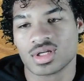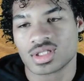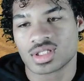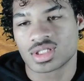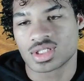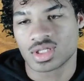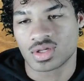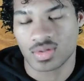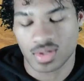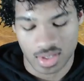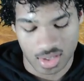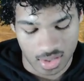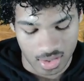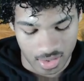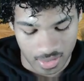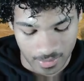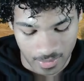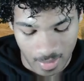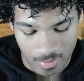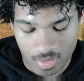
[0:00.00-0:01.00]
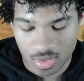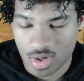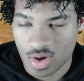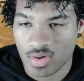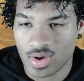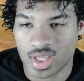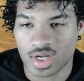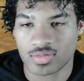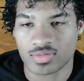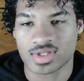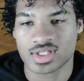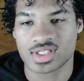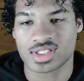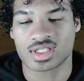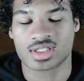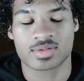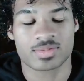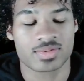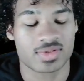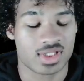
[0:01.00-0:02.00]
So I'm gonna go ahead and
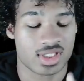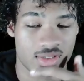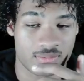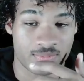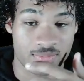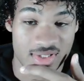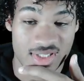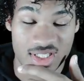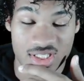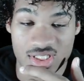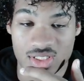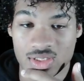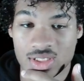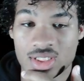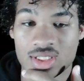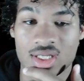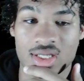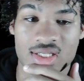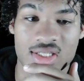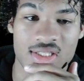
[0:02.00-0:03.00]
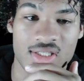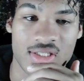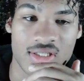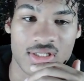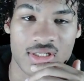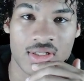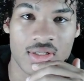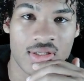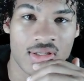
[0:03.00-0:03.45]
reset the position again,